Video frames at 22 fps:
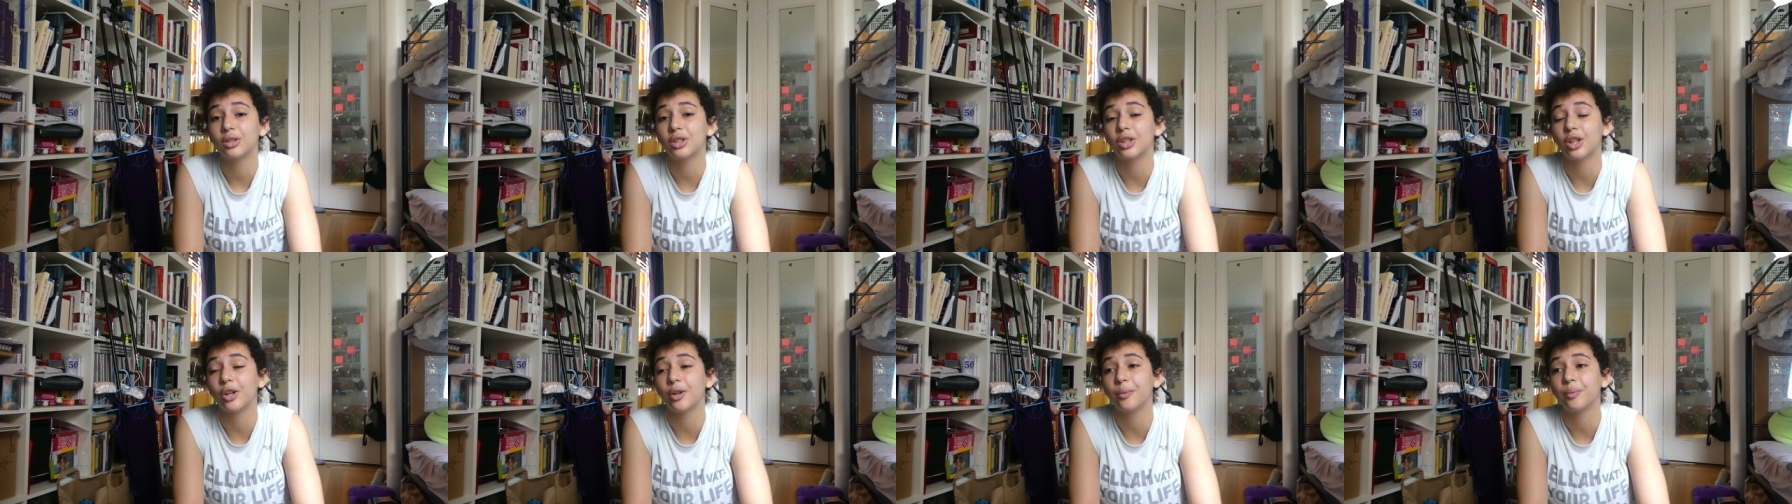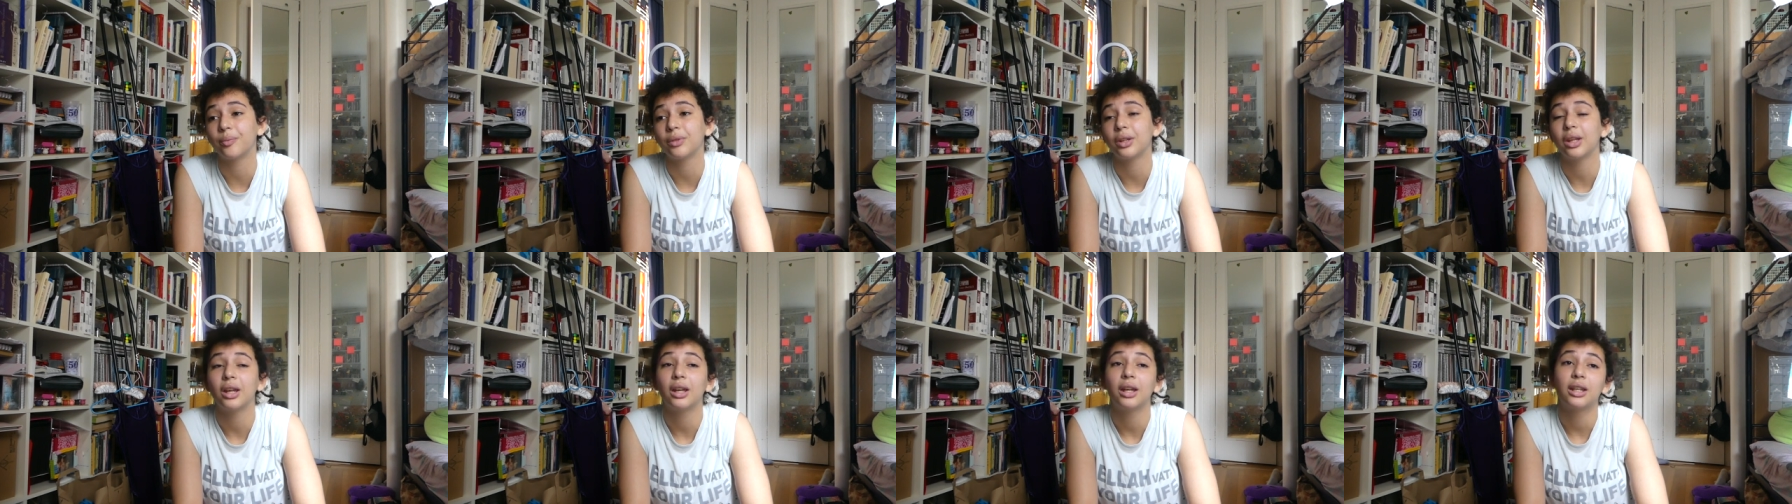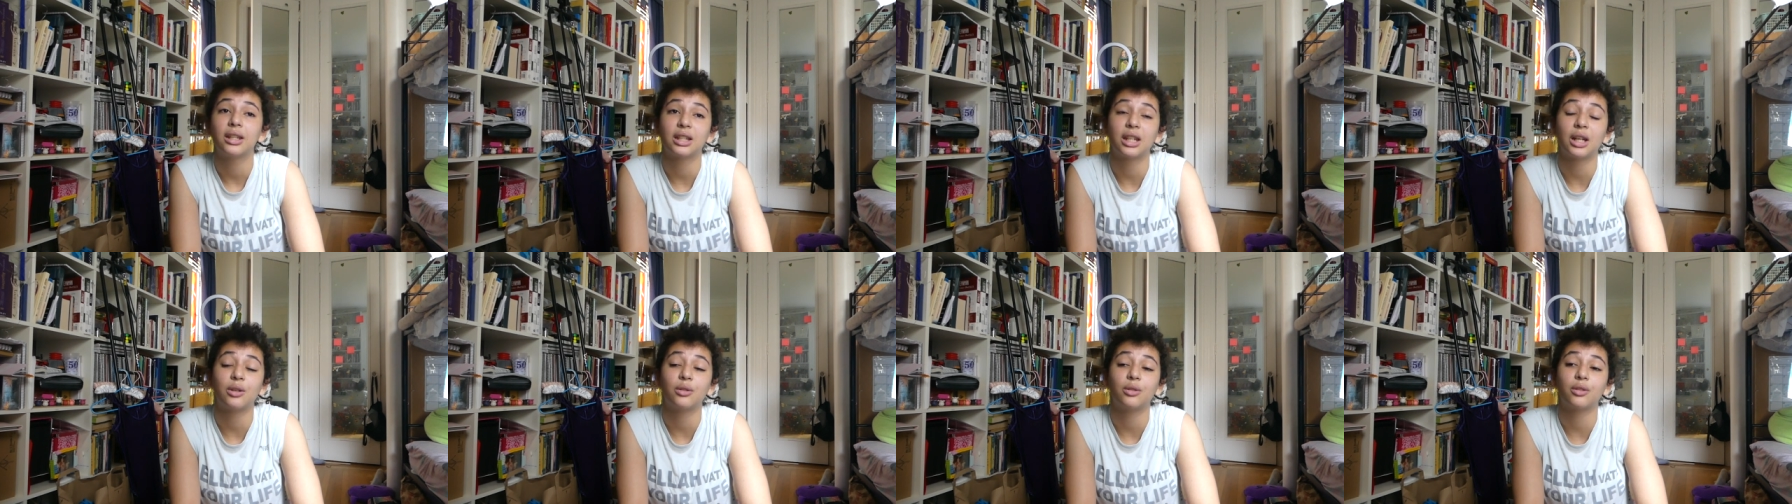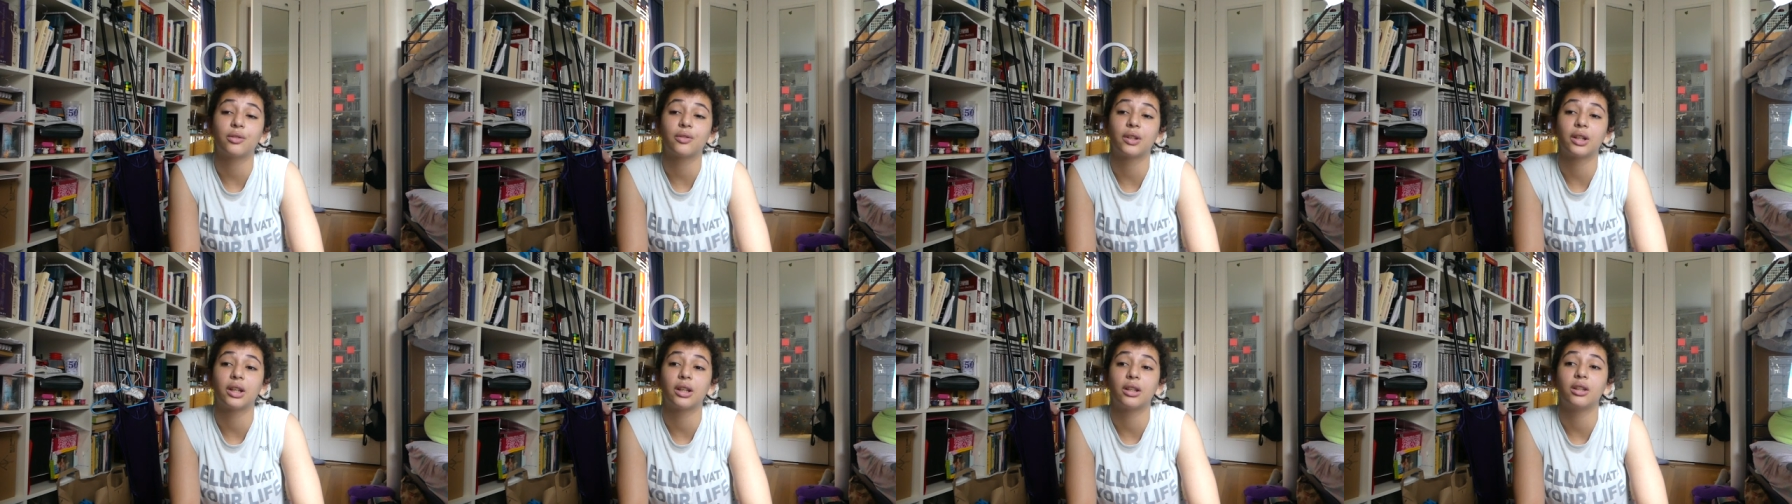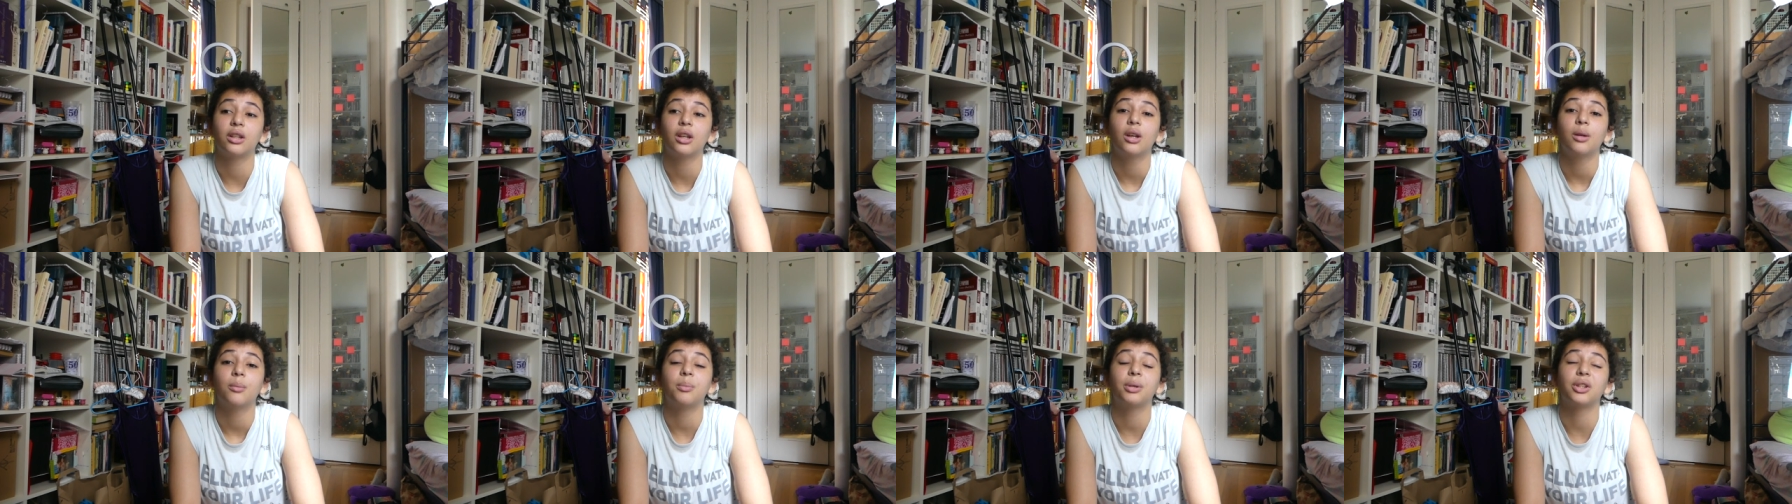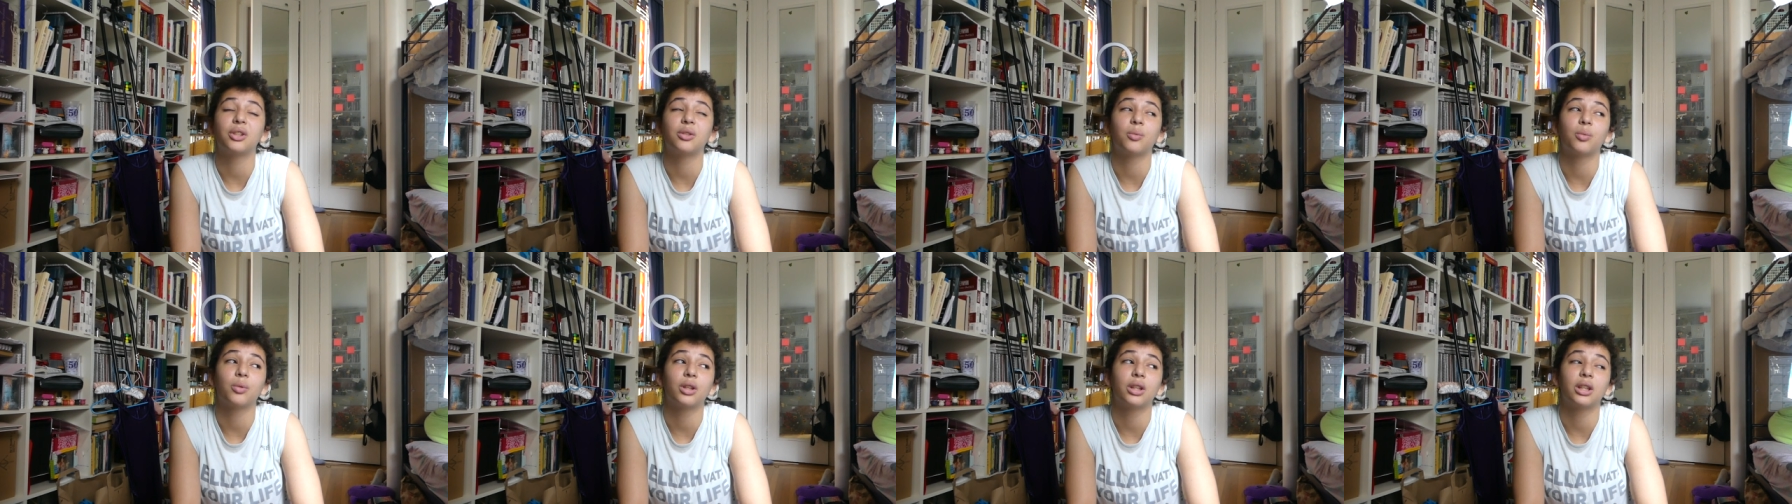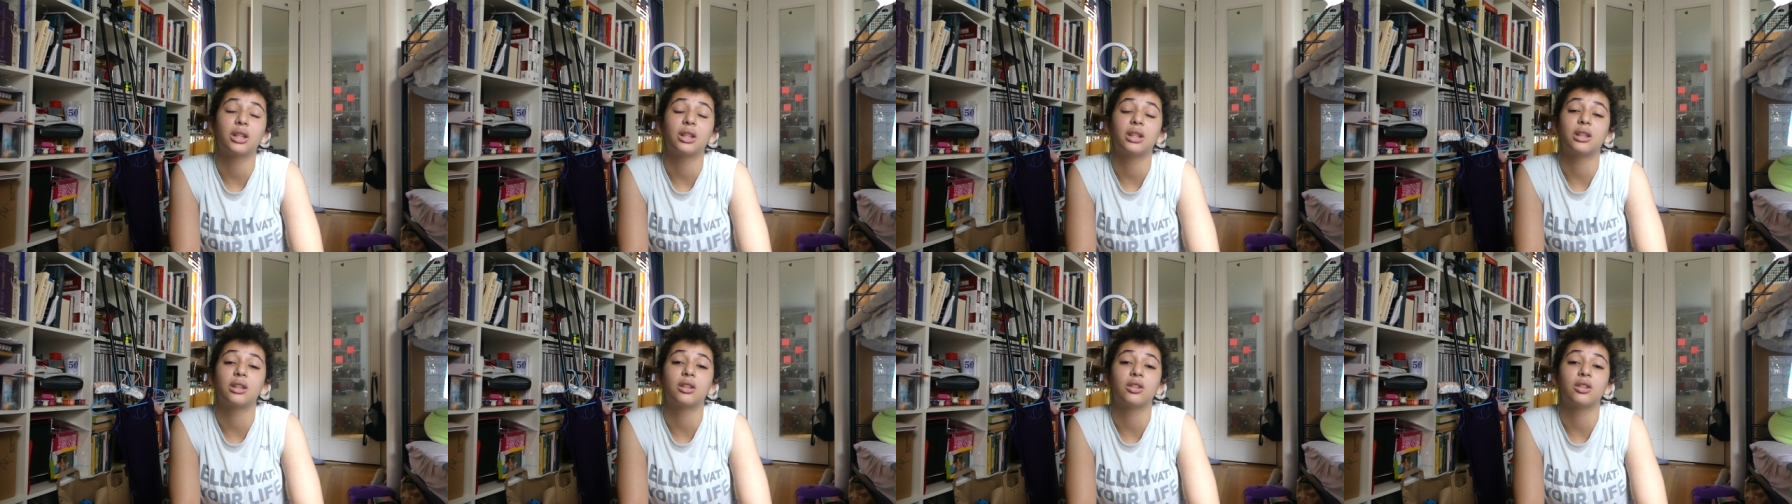So, towel or fan, because you really